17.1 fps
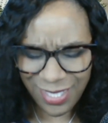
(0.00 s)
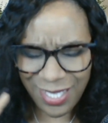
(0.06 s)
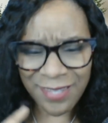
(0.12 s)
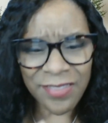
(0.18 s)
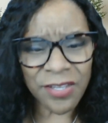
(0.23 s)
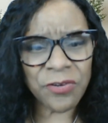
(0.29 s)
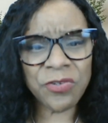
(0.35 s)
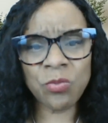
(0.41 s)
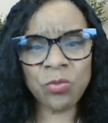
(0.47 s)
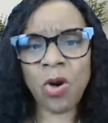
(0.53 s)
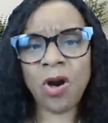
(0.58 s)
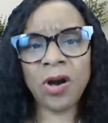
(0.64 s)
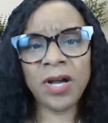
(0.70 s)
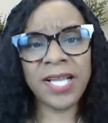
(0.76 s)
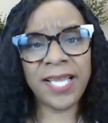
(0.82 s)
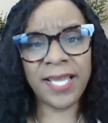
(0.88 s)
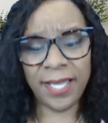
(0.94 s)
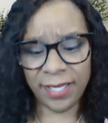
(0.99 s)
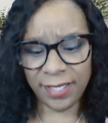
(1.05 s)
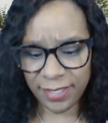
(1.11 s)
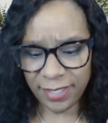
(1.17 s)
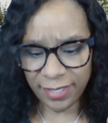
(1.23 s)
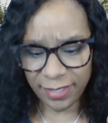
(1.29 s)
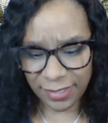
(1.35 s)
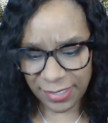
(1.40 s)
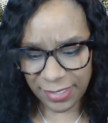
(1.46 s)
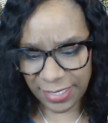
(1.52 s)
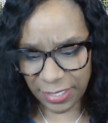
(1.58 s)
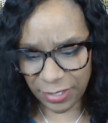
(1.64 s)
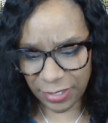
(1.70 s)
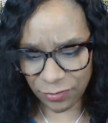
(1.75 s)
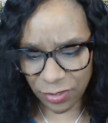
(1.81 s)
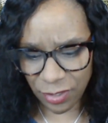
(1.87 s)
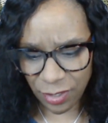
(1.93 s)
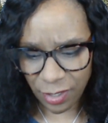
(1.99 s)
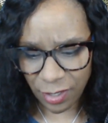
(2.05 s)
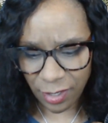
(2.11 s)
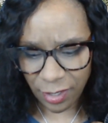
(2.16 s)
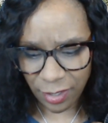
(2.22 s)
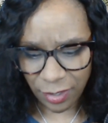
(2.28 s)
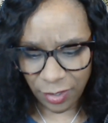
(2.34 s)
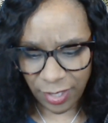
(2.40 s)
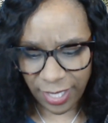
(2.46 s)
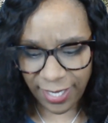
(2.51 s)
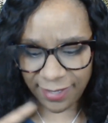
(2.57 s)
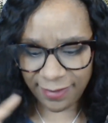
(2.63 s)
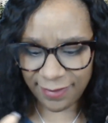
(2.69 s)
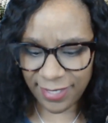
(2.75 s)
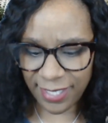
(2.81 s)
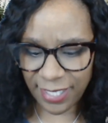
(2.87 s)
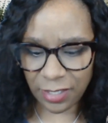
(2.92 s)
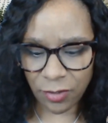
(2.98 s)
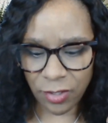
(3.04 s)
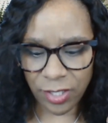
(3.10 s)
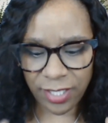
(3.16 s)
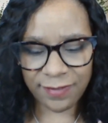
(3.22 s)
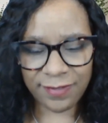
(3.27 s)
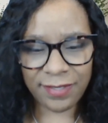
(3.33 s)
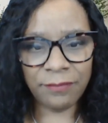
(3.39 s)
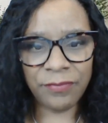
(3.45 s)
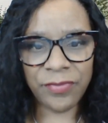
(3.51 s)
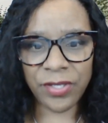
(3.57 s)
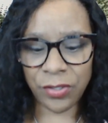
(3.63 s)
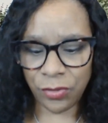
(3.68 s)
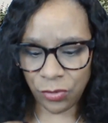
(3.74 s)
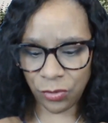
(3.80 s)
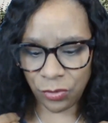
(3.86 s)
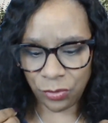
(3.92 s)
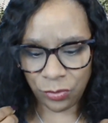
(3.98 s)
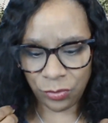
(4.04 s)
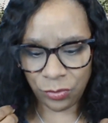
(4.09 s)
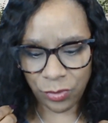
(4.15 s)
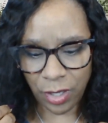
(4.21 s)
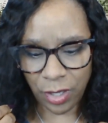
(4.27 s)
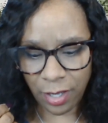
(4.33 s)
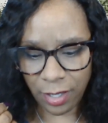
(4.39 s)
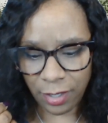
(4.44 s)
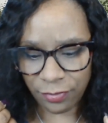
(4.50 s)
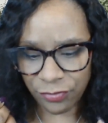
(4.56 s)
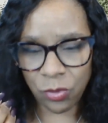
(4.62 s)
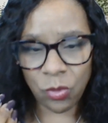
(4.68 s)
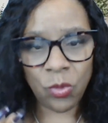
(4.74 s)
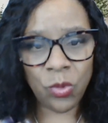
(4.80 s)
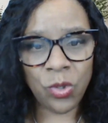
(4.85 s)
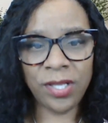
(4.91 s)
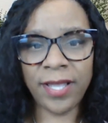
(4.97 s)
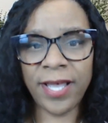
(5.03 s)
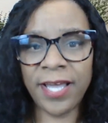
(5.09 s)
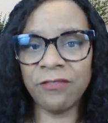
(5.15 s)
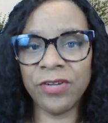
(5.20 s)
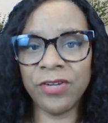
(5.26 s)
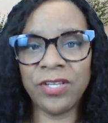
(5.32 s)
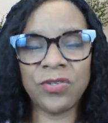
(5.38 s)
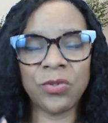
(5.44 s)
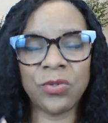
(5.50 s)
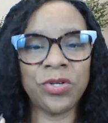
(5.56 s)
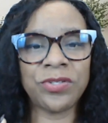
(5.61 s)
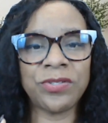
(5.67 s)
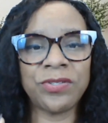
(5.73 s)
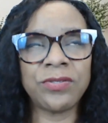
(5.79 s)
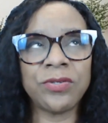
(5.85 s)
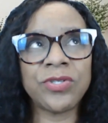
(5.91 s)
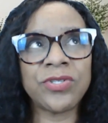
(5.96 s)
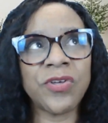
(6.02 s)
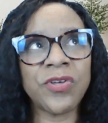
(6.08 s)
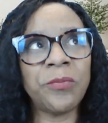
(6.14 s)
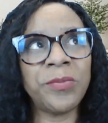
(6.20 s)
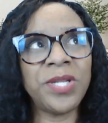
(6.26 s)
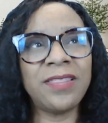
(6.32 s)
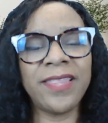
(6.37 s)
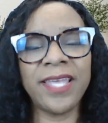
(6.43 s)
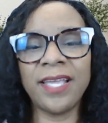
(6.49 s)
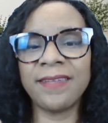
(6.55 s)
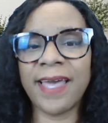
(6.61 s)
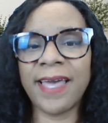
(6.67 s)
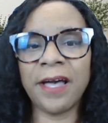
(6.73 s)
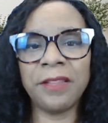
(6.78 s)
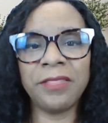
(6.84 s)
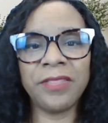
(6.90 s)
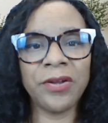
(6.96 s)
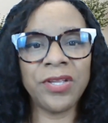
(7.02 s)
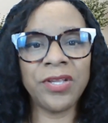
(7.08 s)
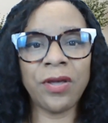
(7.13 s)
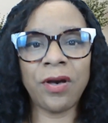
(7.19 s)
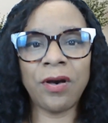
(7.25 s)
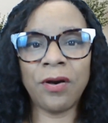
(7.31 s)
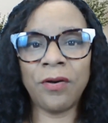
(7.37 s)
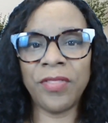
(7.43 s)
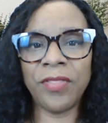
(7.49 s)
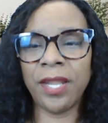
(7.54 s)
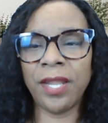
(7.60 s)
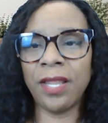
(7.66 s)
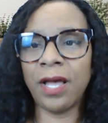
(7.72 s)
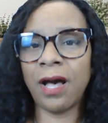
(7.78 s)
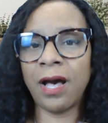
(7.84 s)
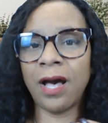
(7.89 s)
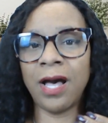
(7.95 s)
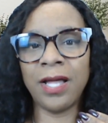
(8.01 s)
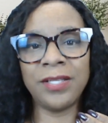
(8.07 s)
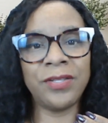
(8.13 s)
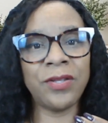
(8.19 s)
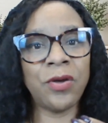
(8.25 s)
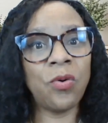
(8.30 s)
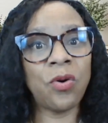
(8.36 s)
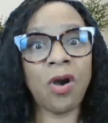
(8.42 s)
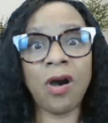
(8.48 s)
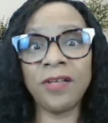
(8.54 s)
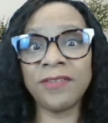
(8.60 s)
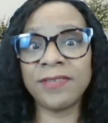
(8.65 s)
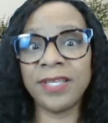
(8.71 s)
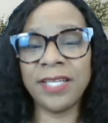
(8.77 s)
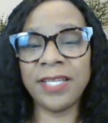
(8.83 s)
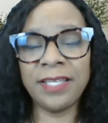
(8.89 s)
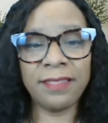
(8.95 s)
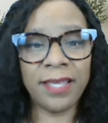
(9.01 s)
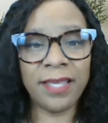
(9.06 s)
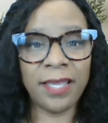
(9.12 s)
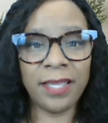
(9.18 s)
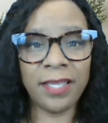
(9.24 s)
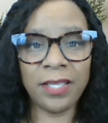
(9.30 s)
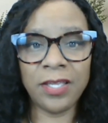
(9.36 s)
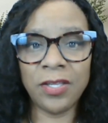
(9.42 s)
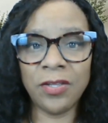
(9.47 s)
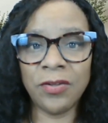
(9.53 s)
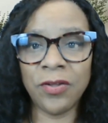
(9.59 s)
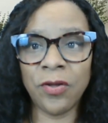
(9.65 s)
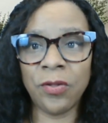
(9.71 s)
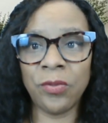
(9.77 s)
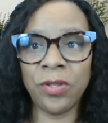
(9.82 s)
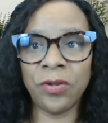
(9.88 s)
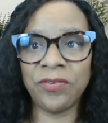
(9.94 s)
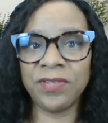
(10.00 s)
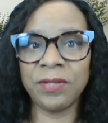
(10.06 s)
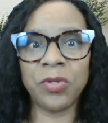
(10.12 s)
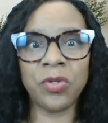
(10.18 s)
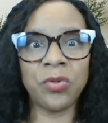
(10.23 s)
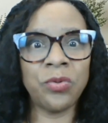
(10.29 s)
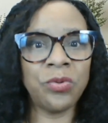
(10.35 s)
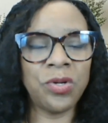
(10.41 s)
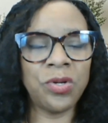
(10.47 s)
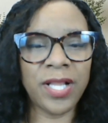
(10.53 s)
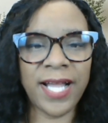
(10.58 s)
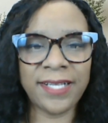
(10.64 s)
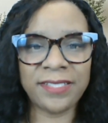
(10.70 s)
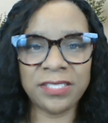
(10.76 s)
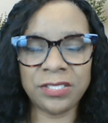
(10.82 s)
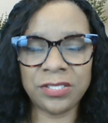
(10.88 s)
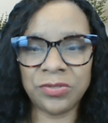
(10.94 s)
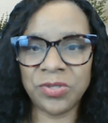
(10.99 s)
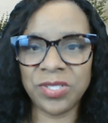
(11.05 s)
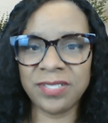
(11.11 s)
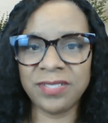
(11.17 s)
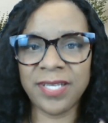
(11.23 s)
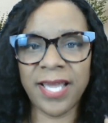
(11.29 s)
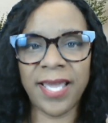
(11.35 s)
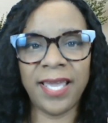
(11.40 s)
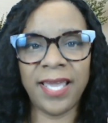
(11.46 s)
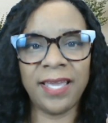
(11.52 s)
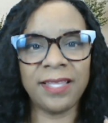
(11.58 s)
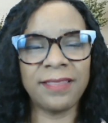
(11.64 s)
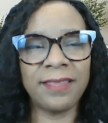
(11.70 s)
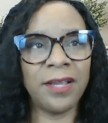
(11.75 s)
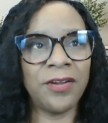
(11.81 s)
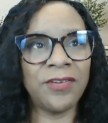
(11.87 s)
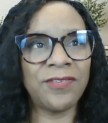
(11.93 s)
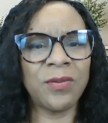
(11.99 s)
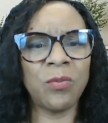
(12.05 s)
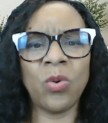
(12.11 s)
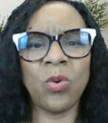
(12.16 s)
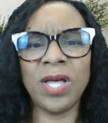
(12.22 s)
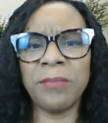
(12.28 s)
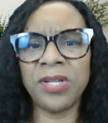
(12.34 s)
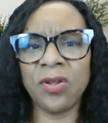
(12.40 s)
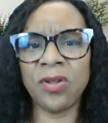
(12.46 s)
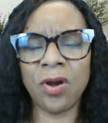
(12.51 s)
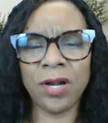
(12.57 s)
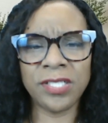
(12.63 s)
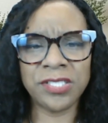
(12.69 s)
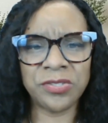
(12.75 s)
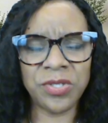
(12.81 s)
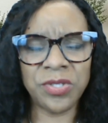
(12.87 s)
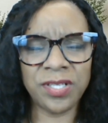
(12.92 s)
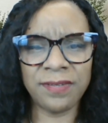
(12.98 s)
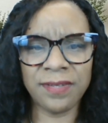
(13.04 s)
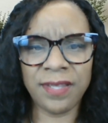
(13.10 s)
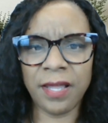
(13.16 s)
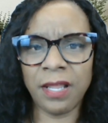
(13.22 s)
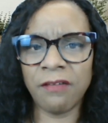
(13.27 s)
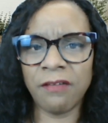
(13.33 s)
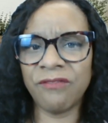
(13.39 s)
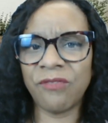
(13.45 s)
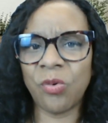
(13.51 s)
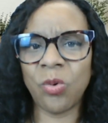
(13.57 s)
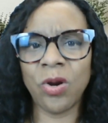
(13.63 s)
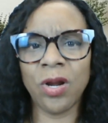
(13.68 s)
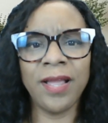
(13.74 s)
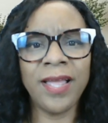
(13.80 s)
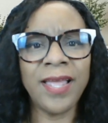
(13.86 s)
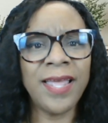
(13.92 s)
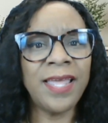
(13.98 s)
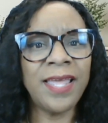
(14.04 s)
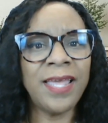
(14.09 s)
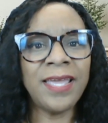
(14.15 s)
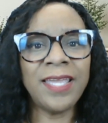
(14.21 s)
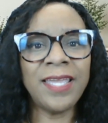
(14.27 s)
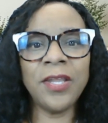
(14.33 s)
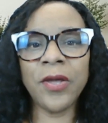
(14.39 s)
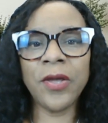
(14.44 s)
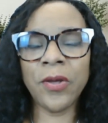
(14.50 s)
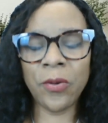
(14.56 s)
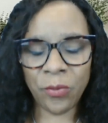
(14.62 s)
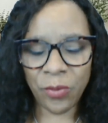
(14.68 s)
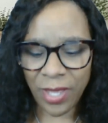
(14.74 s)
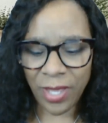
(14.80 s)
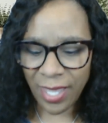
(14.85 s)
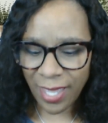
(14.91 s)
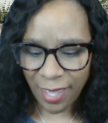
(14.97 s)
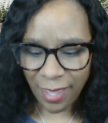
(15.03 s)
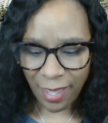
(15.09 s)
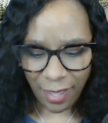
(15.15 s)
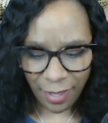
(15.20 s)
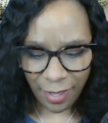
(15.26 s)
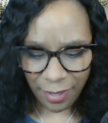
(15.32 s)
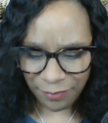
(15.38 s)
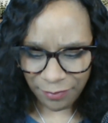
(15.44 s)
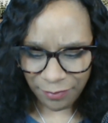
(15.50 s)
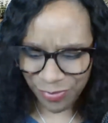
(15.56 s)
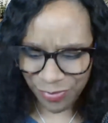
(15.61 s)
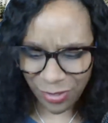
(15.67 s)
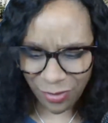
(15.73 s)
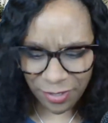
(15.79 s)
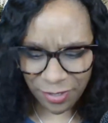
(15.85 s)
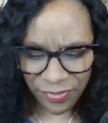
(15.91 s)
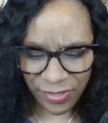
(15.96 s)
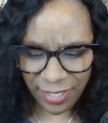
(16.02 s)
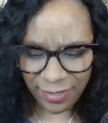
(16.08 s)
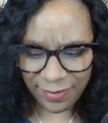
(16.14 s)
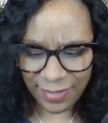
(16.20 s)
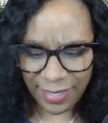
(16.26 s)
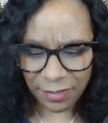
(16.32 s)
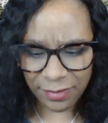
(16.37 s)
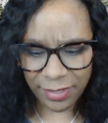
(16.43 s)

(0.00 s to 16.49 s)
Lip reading: there's walking, there's, like I said, learning something new through online resources. There's so many things out there, y'all, that don't cost anything. There's some Google classes you can take. There's some webinars you can sign up for. There are things out